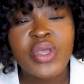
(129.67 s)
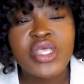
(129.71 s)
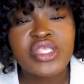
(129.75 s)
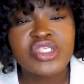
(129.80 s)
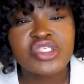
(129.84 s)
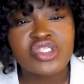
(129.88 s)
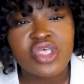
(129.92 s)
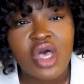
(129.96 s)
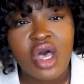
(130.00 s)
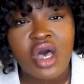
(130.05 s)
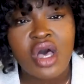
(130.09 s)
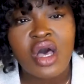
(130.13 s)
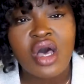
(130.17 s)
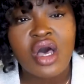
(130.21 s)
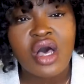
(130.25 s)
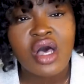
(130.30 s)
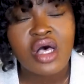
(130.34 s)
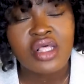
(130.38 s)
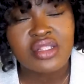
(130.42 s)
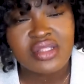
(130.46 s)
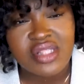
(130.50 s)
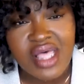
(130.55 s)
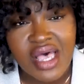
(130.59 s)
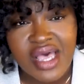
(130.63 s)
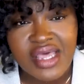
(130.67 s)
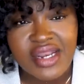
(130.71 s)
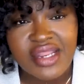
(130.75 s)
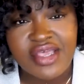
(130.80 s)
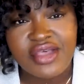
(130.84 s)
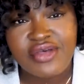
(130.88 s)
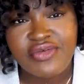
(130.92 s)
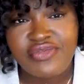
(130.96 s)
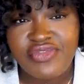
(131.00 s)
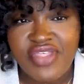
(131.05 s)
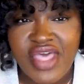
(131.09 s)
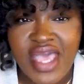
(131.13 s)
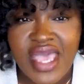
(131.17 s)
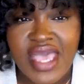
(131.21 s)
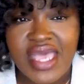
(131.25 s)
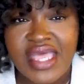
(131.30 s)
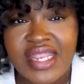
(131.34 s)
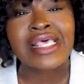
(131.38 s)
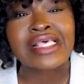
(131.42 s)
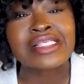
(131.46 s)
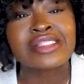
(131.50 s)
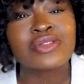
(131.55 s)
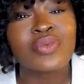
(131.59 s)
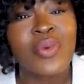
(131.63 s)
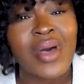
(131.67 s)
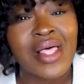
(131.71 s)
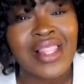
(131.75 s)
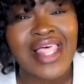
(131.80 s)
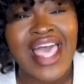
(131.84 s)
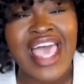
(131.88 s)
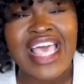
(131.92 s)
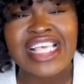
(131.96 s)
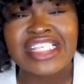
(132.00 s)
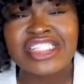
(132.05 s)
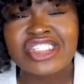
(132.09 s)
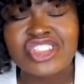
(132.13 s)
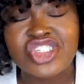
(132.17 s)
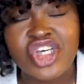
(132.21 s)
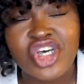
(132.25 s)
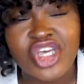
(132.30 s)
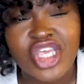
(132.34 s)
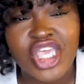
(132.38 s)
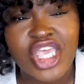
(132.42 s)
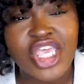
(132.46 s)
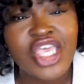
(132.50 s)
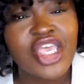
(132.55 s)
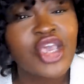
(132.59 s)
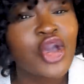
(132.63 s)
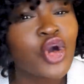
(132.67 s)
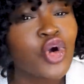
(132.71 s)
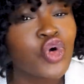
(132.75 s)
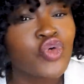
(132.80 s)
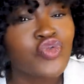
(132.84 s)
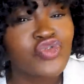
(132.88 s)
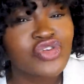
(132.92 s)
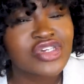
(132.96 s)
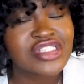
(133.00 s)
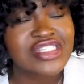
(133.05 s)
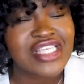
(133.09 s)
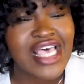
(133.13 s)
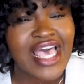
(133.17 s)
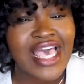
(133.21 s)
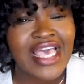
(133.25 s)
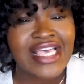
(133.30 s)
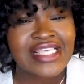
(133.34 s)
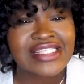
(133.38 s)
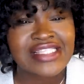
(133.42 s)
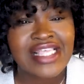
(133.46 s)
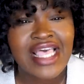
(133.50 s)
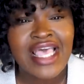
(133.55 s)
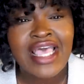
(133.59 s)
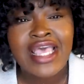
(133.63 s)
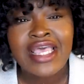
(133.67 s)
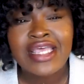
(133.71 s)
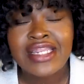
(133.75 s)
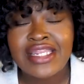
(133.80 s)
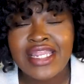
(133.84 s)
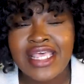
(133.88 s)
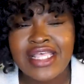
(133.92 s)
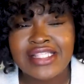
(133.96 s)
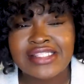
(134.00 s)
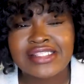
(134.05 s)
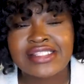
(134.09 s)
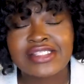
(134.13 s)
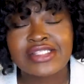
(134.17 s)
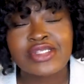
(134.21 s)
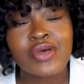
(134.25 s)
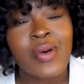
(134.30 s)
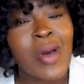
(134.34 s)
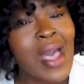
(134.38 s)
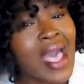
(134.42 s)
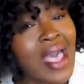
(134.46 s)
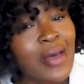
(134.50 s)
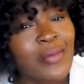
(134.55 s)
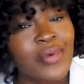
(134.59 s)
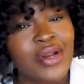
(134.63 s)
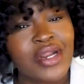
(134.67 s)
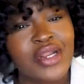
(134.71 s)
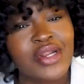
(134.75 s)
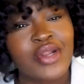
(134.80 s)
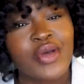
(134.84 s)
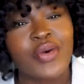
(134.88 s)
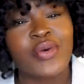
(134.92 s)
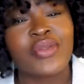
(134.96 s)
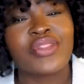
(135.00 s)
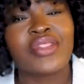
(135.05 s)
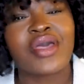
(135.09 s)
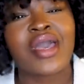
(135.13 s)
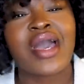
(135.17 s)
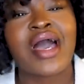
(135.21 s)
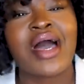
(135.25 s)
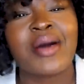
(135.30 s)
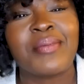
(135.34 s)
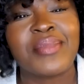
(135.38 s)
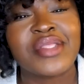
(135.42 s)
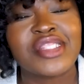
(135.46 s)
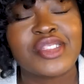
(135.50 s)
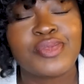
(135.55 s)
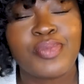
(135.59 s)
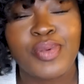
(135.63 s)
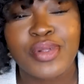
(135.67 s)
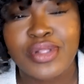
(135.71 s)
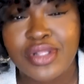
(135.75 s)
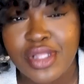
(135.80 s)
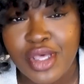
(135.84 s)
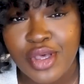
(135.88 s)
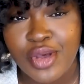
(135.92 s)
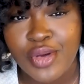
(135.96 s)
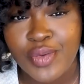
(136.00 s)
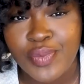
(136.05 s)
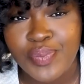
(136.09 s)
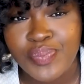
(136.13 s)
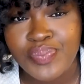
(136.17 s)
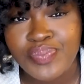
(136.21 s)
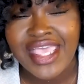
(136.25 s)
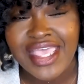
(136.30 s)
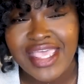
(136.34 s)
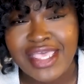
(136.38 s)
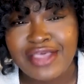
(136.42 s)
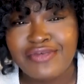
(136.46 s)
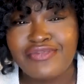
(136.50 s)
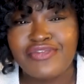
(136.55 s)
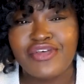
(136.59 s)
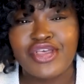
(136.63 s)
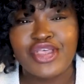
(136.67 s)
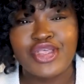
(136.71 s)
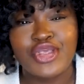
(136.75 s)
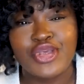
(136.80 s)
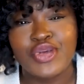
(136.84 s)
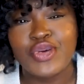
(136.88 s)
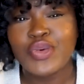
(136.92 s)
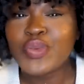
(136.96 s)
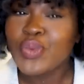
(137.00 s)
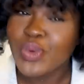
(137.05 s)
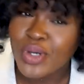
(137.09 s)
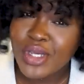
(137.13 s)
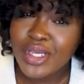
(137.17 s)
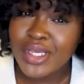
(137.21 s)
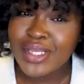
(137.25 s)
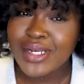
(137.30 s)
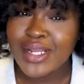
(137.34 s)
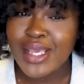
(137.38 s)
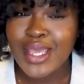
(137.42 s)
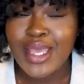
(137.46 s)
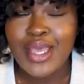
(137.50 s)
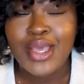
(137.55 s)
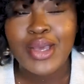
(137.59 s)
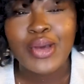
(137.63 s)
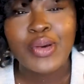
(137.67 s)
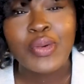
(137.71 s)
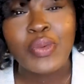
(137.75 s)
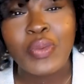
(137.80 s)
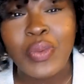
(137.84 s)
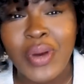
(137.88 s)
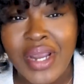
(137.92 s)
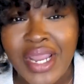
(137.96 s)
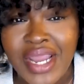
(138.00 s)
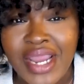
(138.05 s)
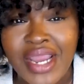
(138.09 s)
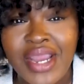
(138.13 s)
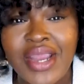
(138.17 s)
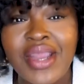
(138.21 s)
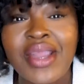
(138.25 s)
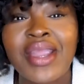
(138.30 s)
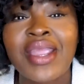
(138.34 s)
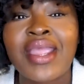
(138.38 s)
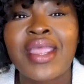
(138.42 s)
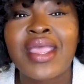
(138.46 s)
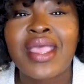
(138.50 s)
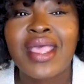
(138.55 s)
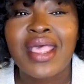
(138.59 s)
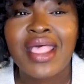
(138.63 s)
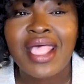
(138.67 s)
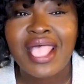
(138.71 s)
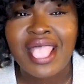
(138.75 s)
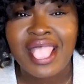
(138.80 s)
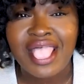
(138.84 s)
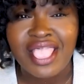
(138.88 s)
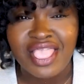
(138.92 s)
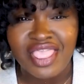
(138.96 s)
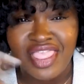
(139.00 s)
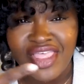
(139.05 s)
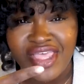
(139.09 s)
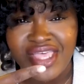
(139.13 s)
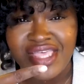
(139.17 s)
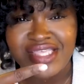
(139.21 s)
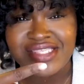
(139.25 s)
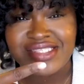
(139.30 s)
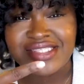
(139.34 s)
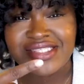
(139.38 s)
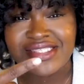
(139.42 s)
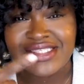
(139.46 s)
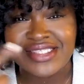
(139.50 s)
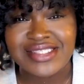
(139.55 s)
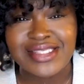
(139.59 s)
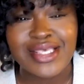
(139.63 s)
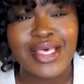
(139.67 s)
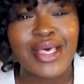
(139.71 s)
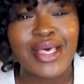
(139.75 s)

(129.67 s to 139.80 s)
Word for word: We saw a lot of that, as well as chunky oversized knits. So I want to know in the comments below if you would wear this.